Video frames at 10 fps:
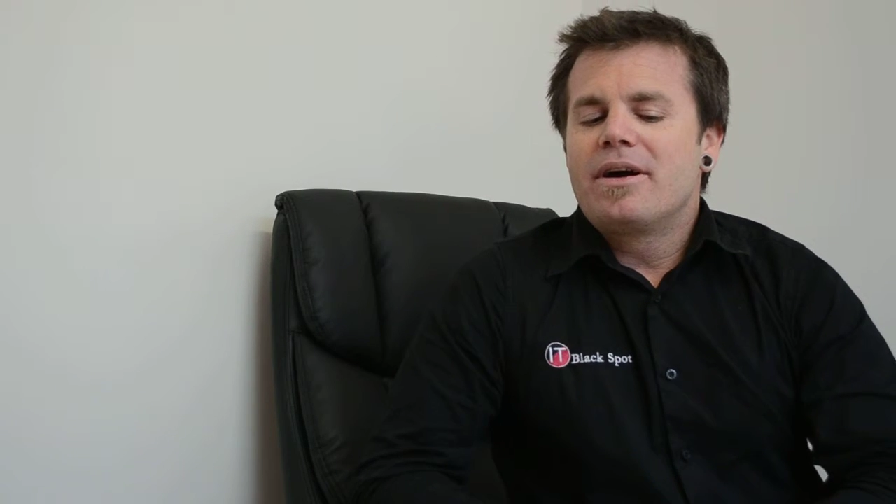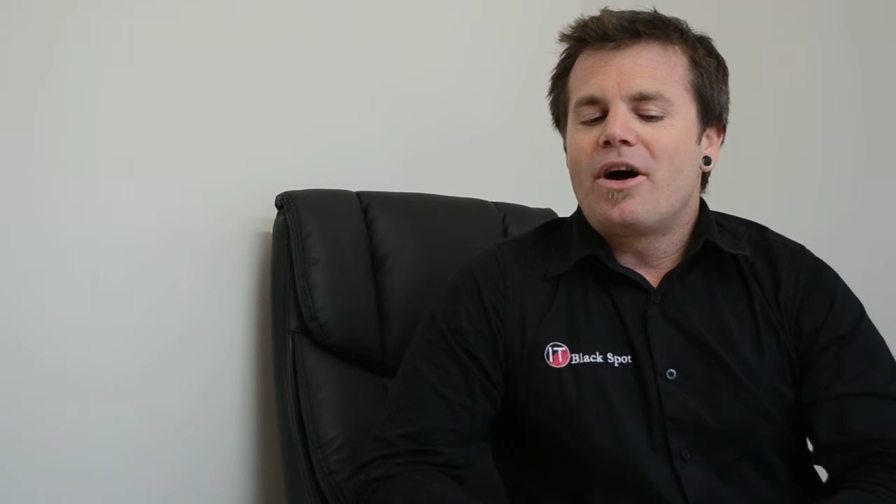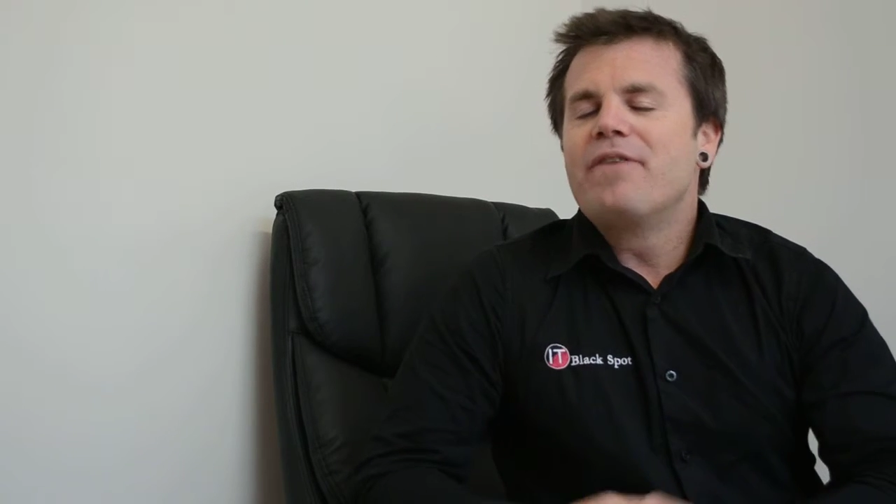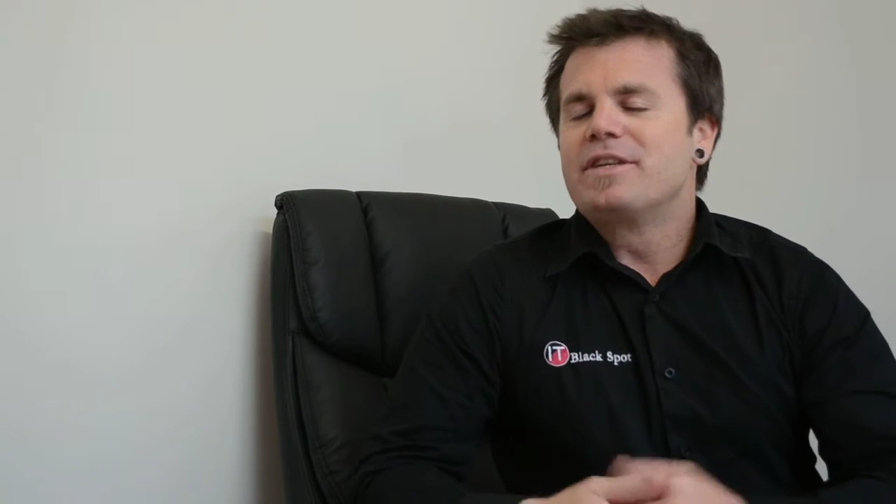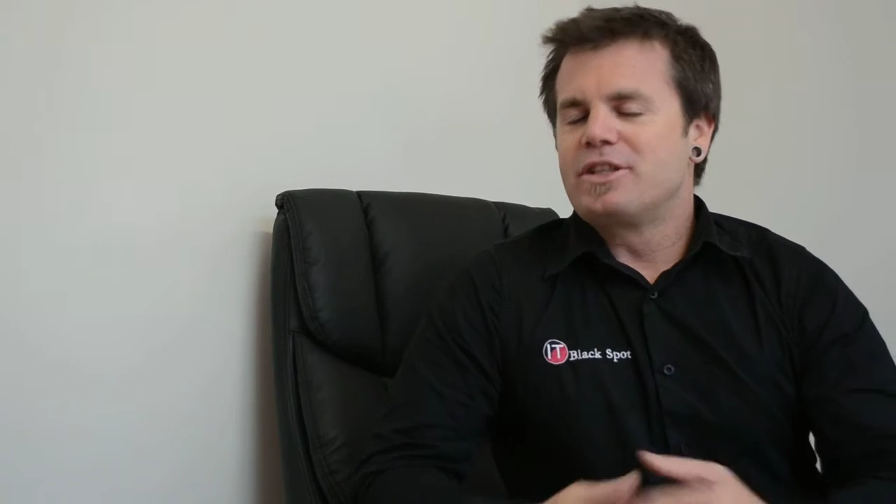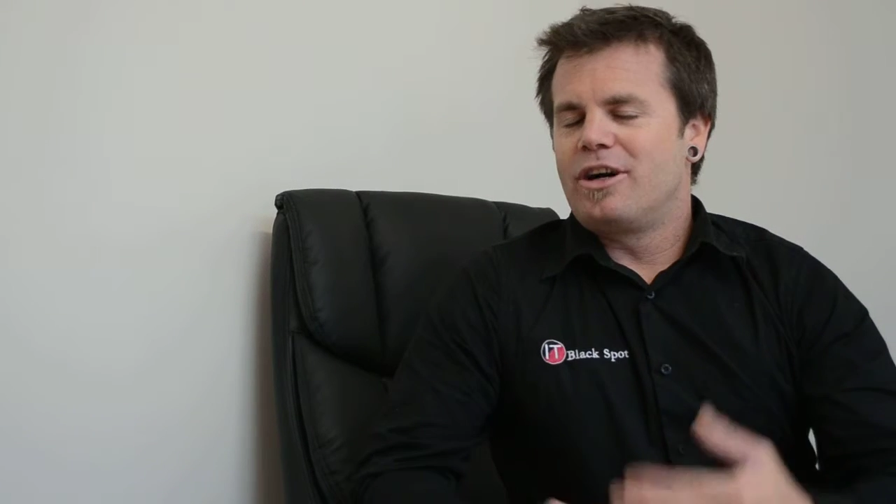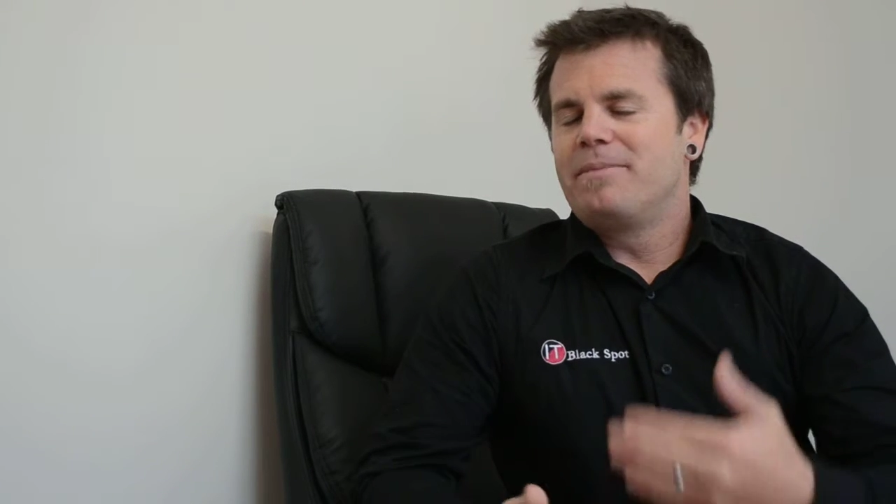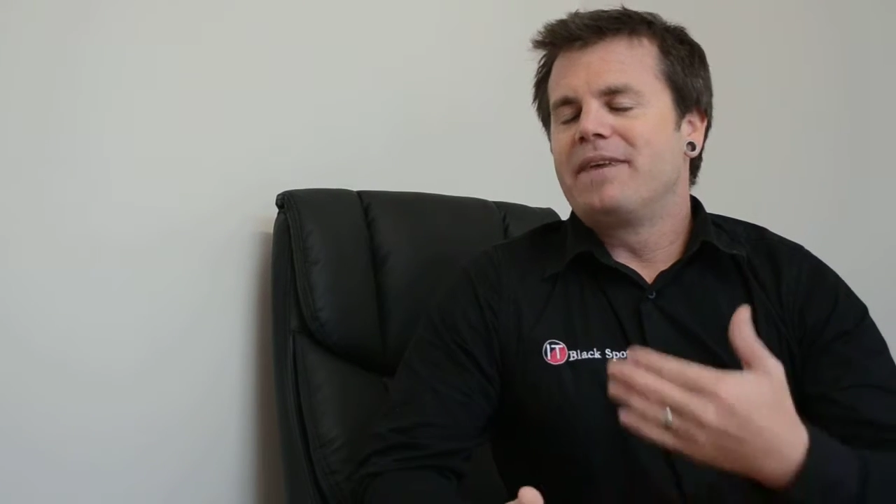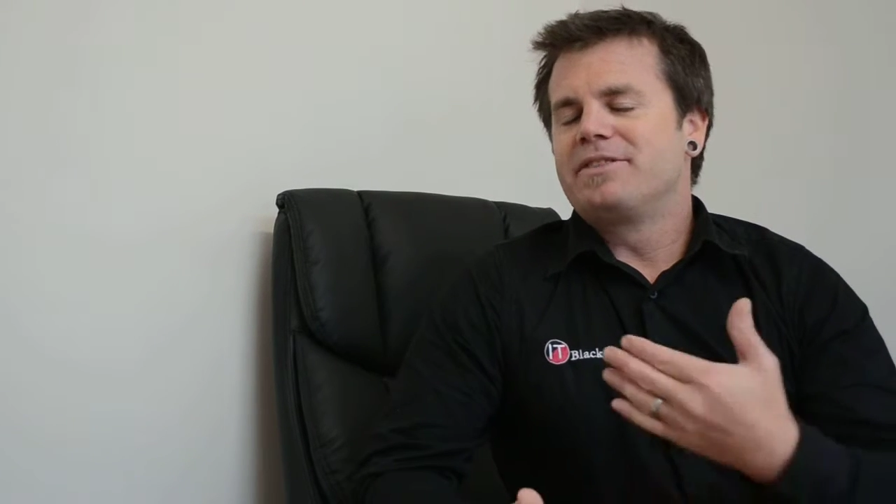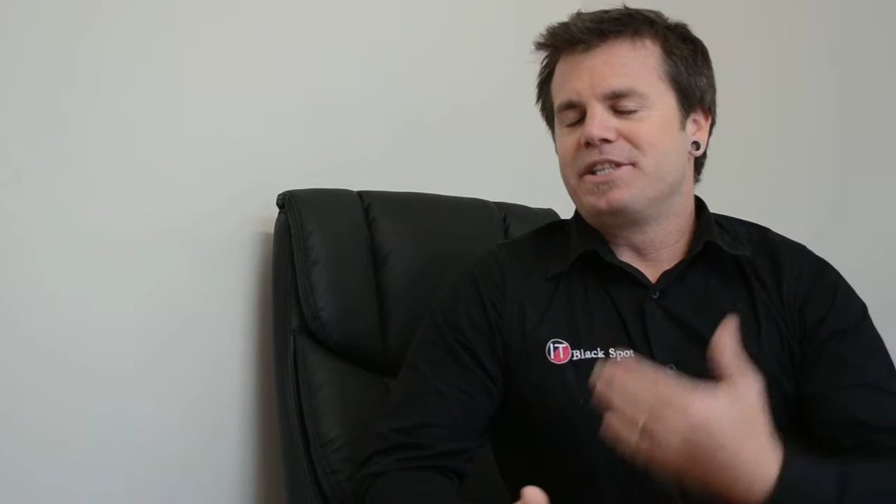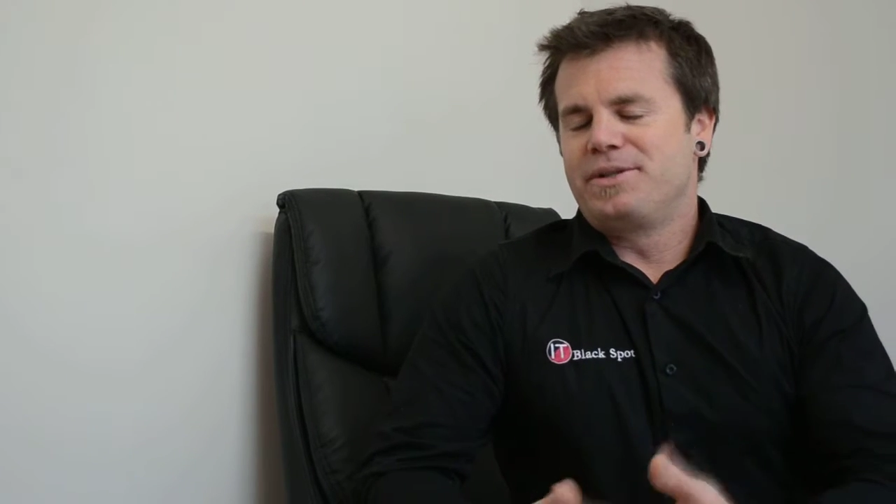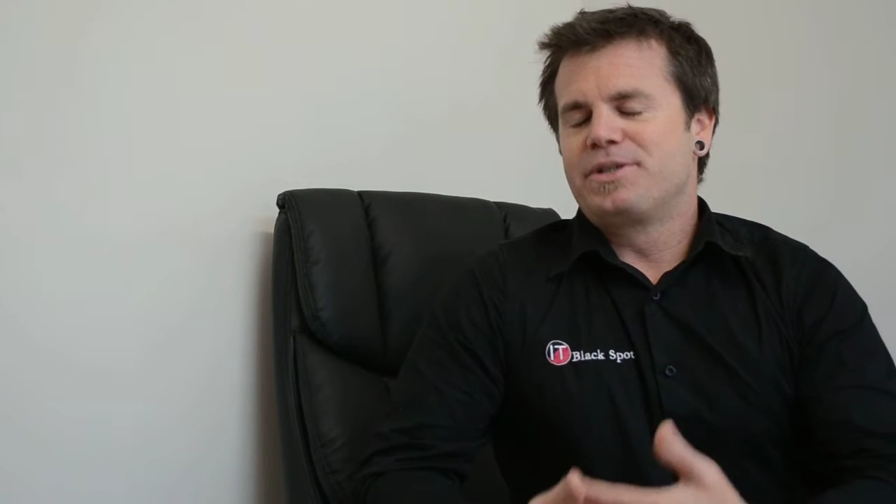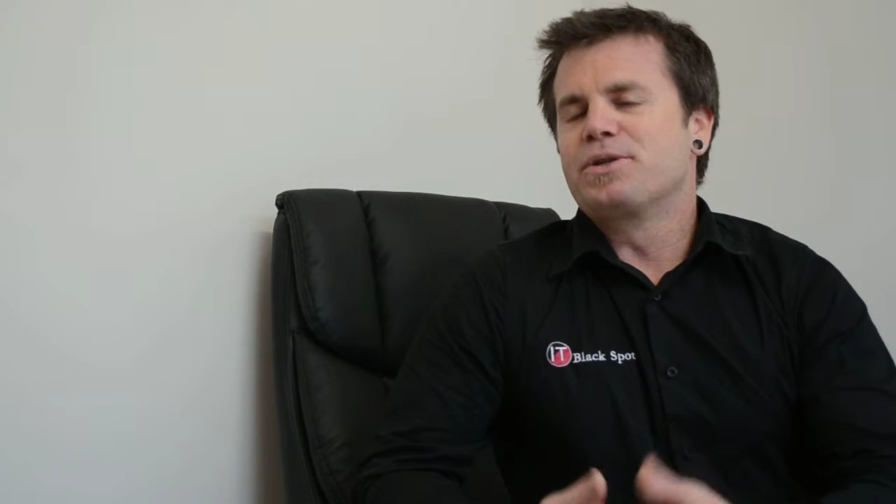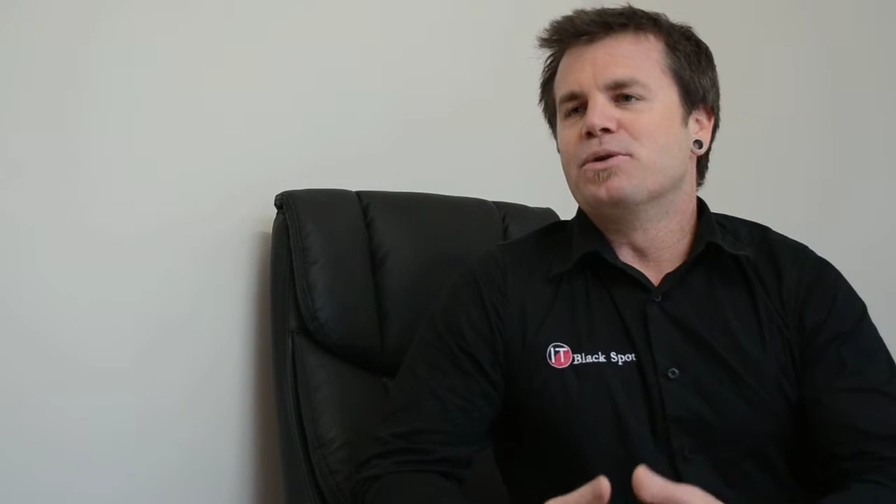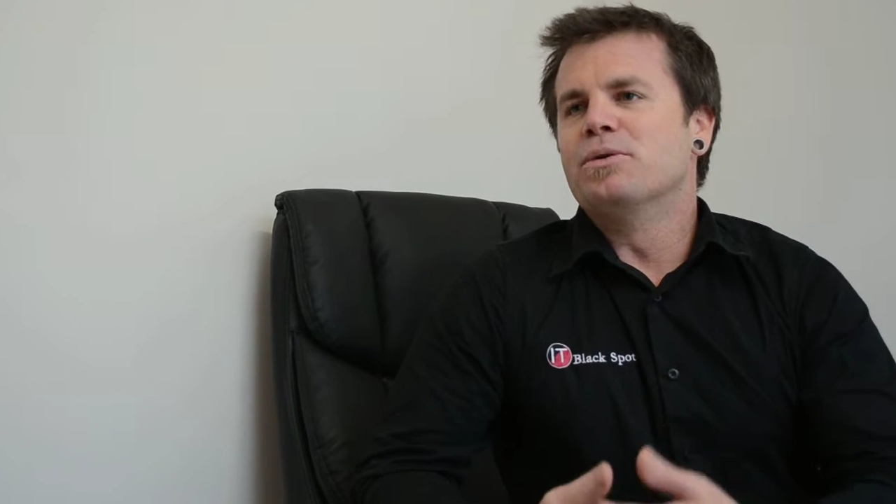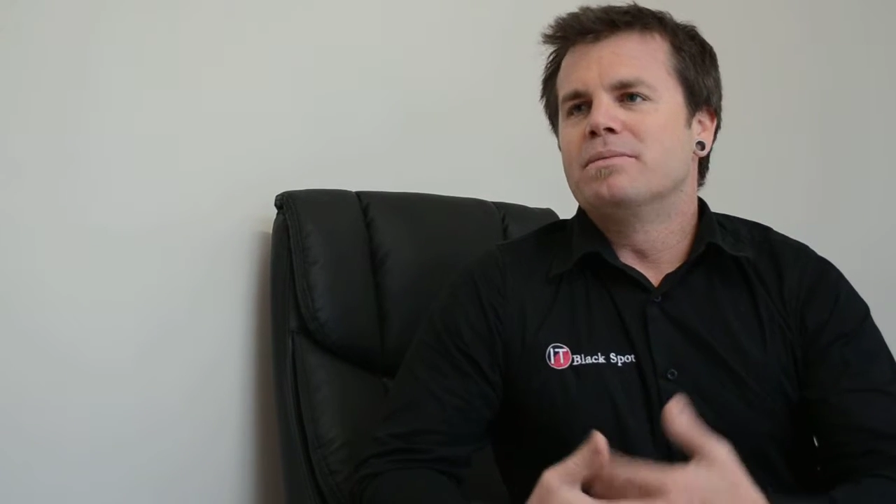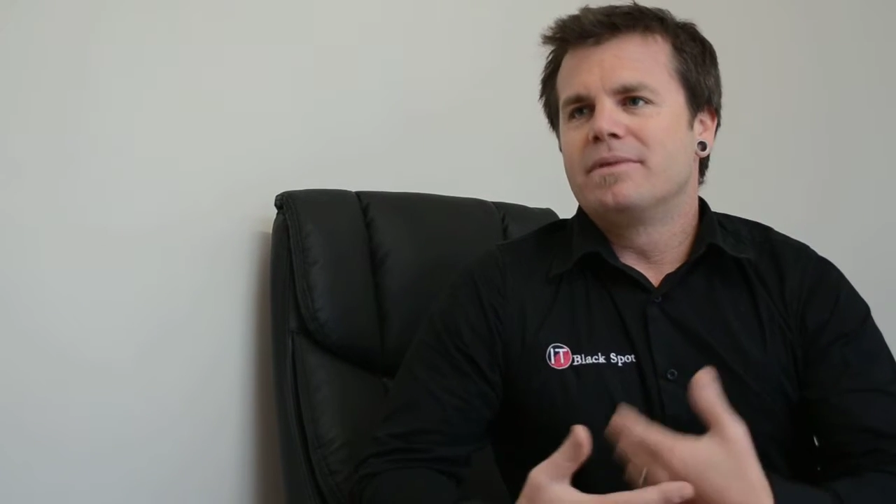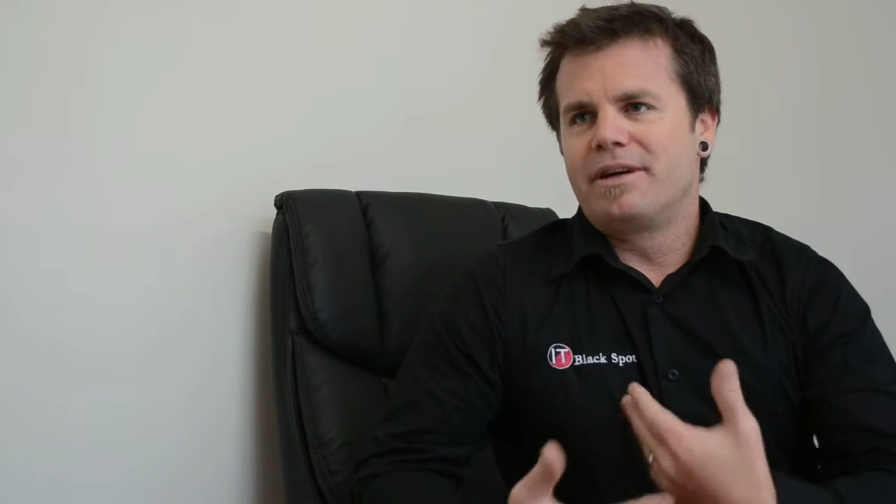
Over time, after you install